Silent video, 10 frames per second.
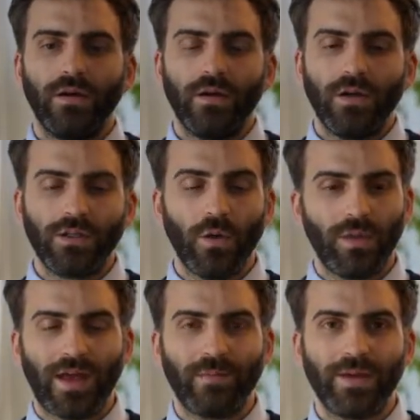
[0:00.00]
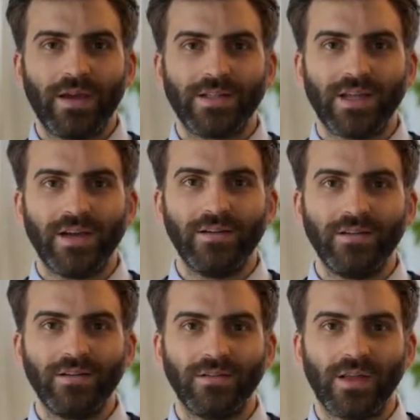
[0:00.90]
So with that being said,
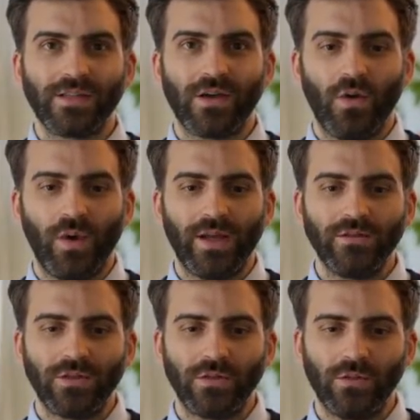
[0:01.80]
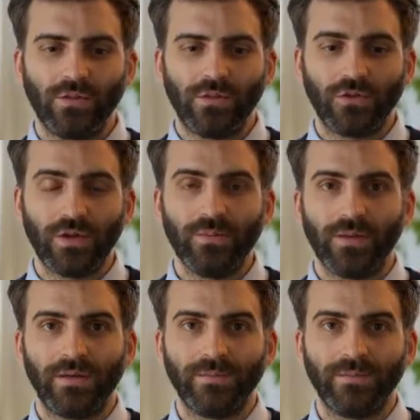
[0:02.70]
let's go into the treatment.